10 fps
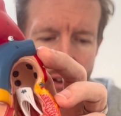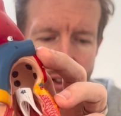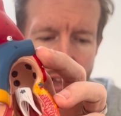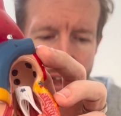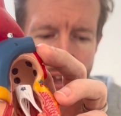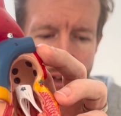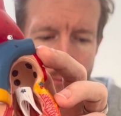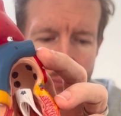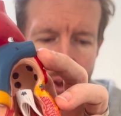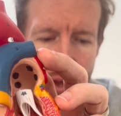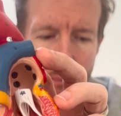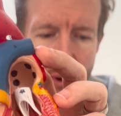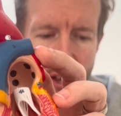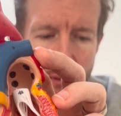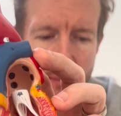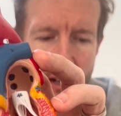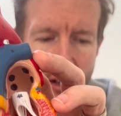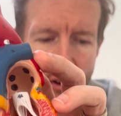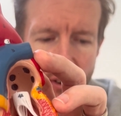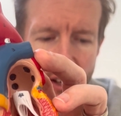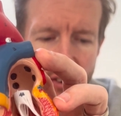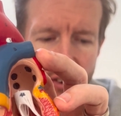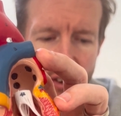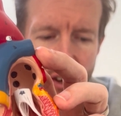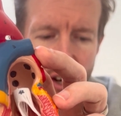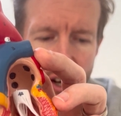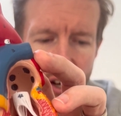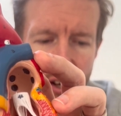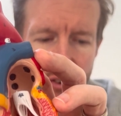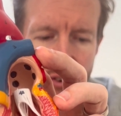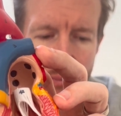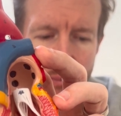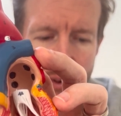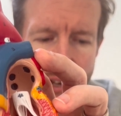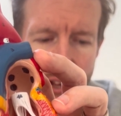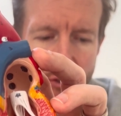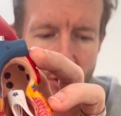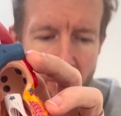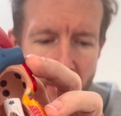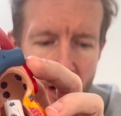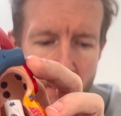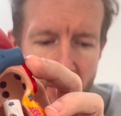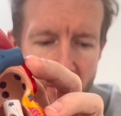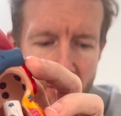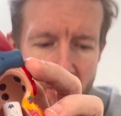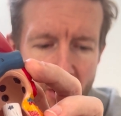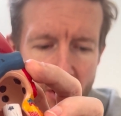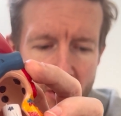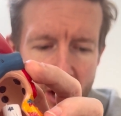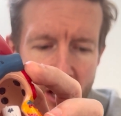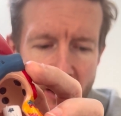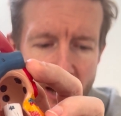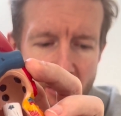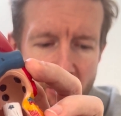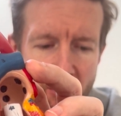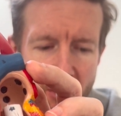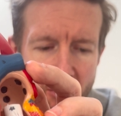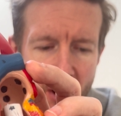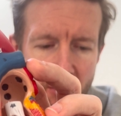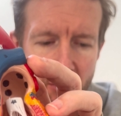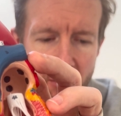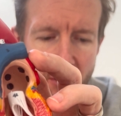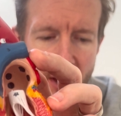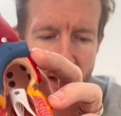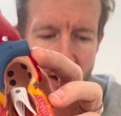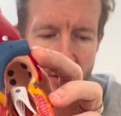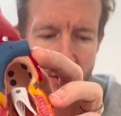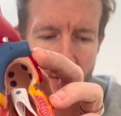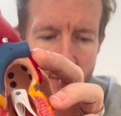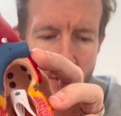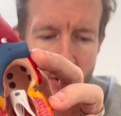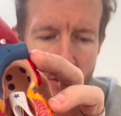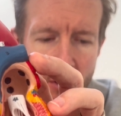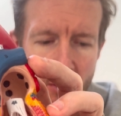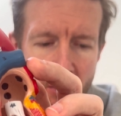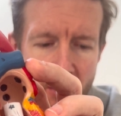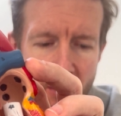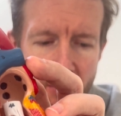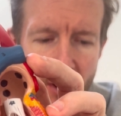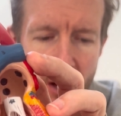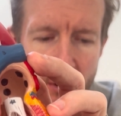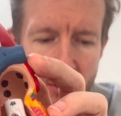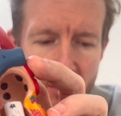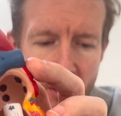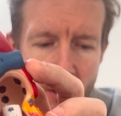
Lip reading: layer, but in the middle of it are some electrical fibres. And so the electricity travels down these fibres,